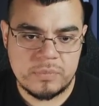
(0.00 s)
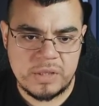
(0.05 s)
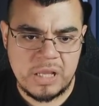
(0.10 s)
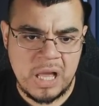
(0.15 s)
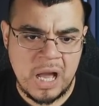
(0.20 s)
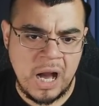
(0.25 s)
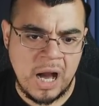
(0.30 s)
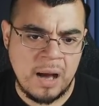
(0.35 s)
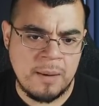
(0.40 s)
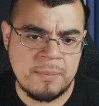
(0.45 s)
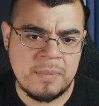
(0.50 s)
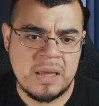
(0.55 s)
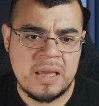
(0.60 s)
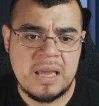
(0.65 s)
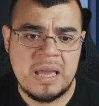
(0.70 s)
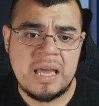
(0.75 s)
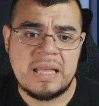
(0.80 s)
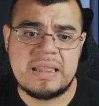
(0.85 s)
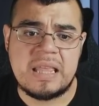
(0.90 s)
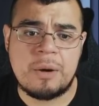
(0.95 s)

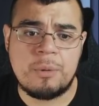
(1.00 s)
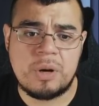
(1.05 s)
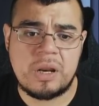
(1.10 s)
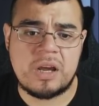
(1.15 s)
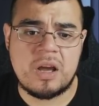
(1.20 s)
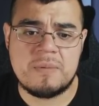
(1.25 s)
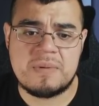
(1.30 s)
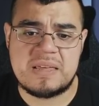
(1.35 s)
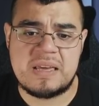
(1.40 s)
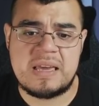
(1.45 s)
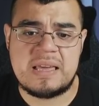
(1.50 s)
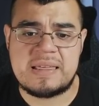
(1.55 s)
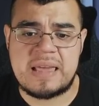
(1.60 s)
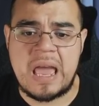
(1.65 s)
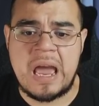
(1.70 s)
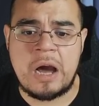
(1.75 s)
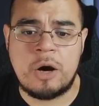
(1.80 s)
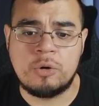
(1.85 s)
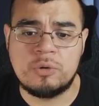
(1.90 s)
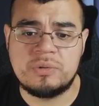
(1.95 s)
Then when it comes to his
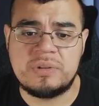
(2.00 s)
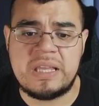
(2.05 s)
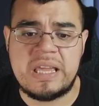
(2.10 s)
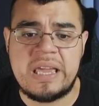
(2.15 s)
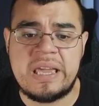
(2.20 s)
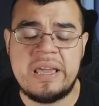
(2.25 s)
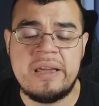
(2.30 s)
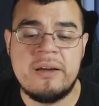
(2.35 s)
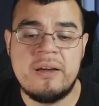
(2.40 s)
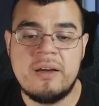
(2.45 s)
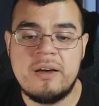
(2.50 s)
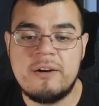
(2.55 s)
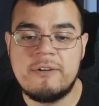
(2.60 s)
LD,